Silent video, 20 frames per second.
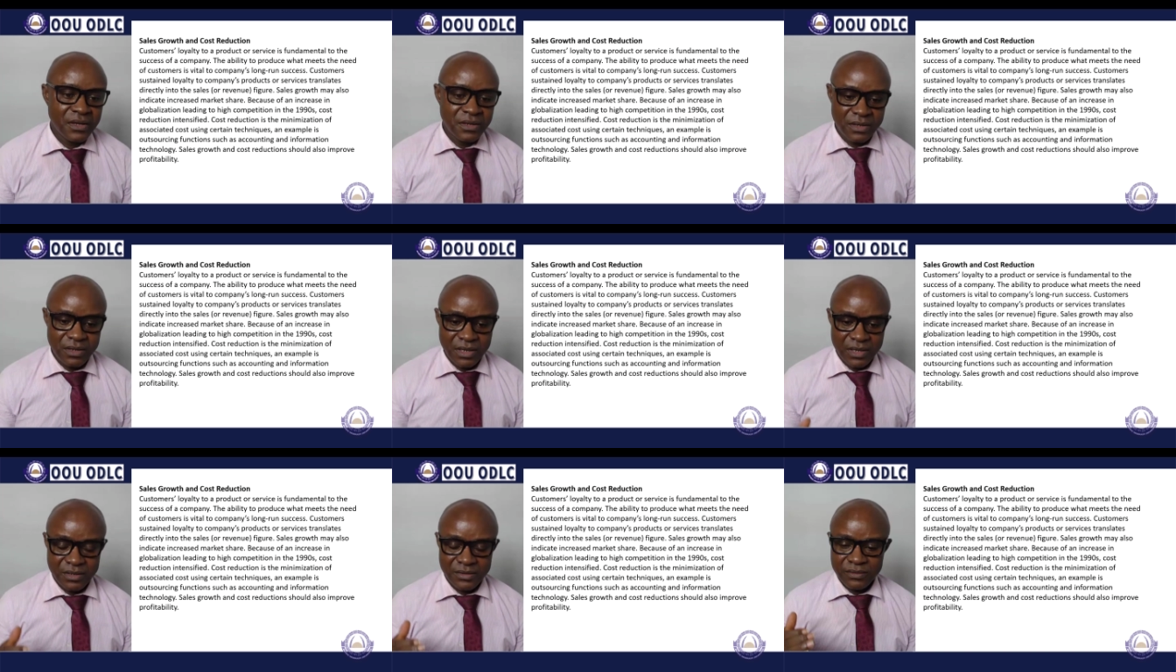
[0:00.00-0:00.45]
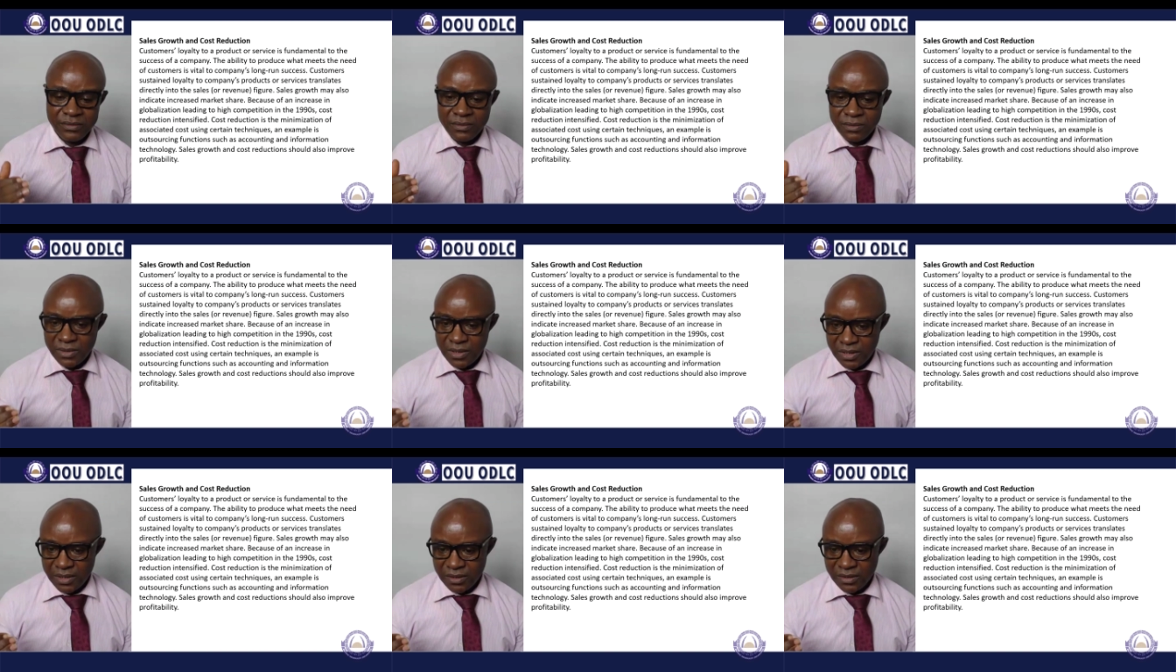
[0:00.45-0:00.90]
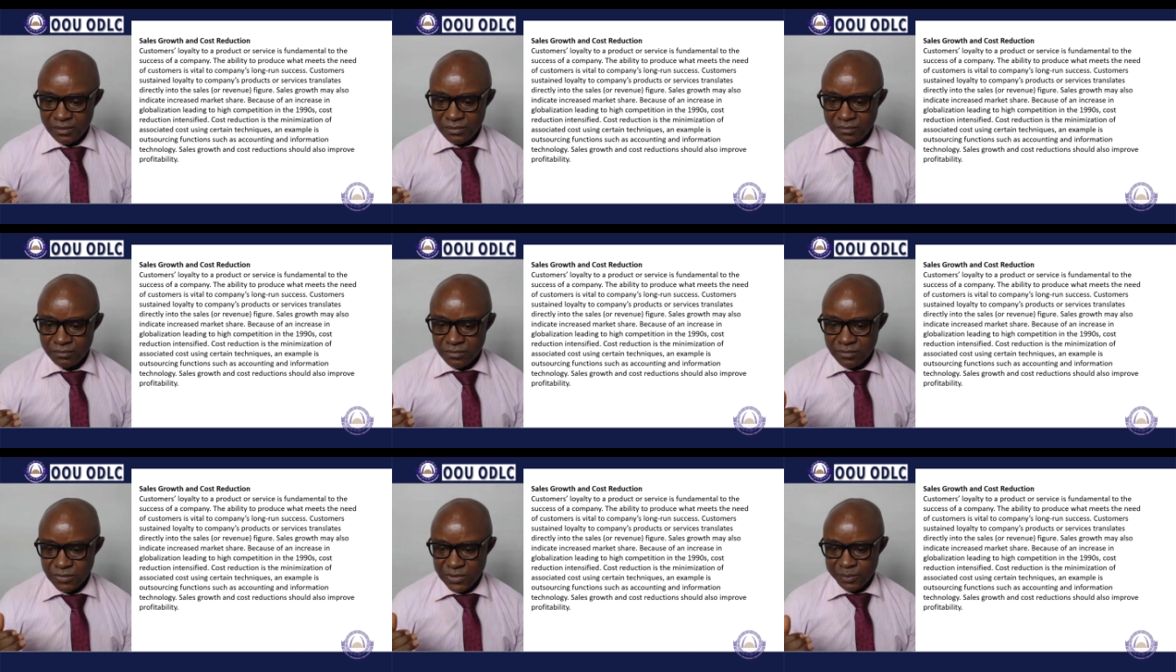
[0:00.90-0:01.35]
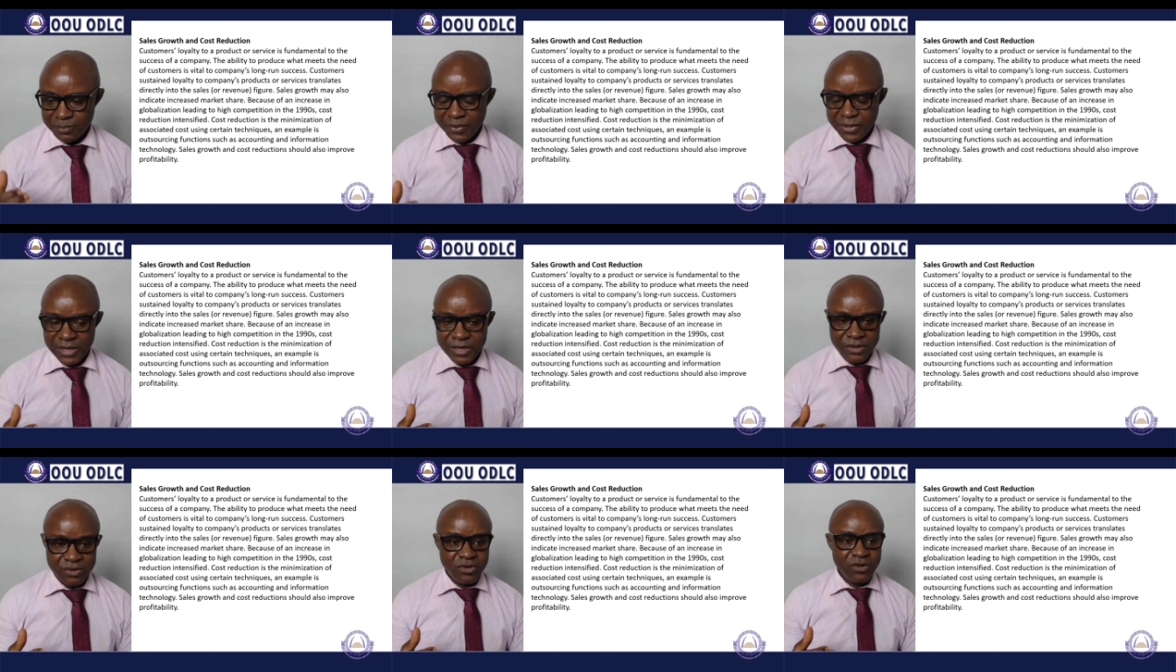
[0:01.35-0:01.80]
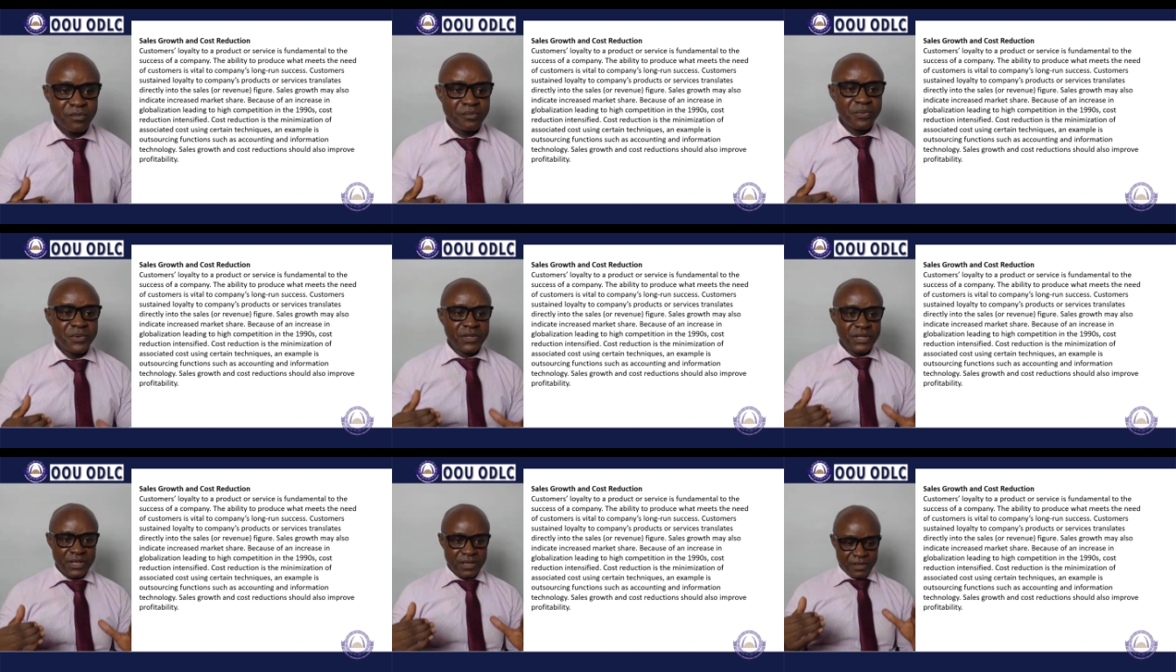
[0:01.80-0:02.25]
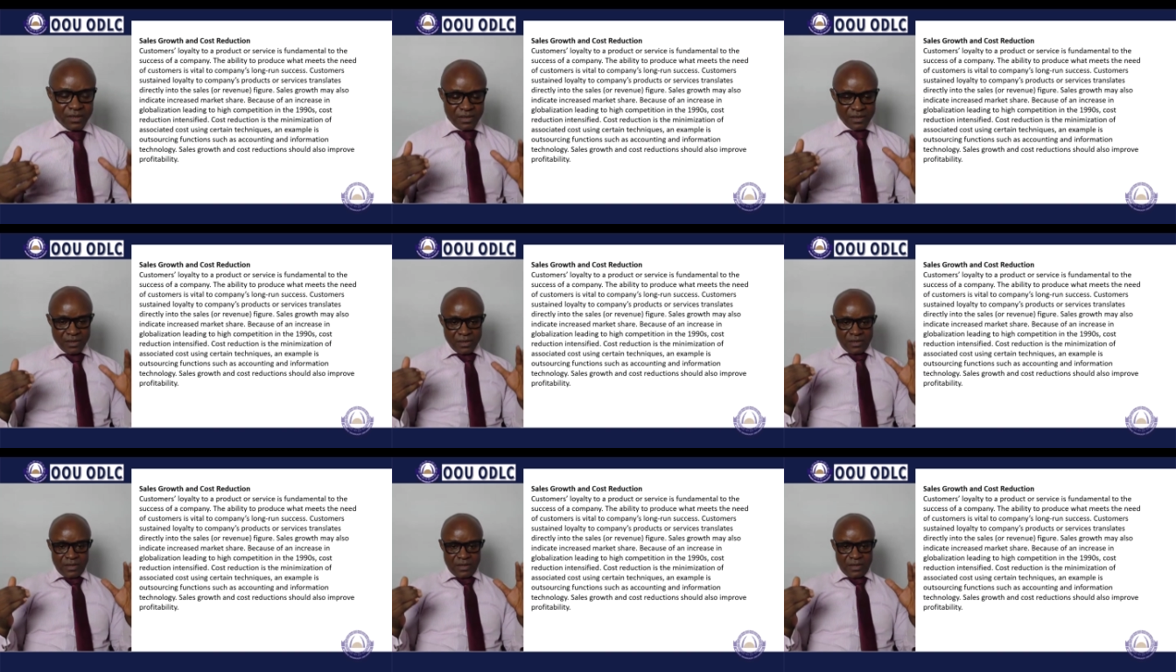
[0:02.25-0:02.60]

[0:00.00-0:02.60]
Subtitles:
The parent company,